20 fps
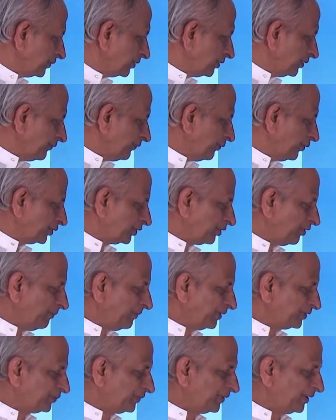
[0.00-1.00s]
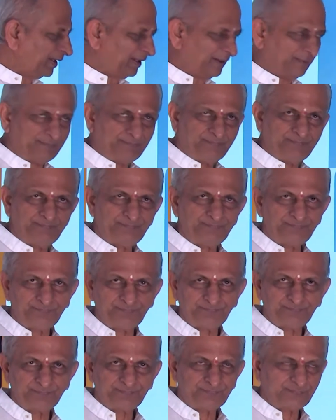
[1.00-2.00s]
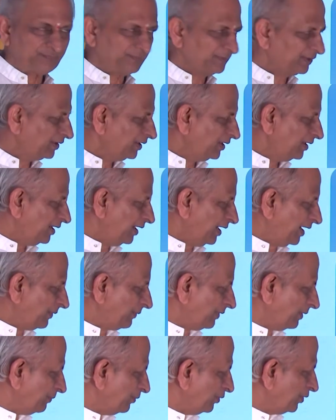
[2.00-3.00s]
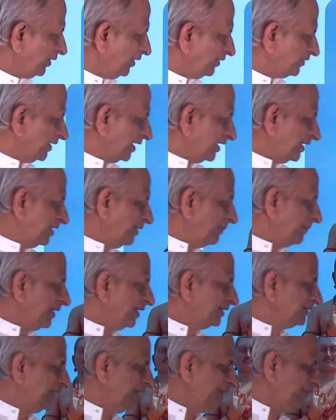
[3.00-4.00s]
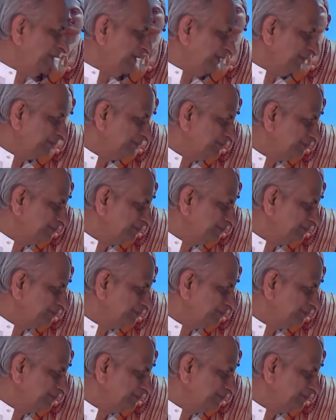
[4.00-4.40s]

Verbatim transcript: the photo of Basavanna. And one more is Akkamadevi.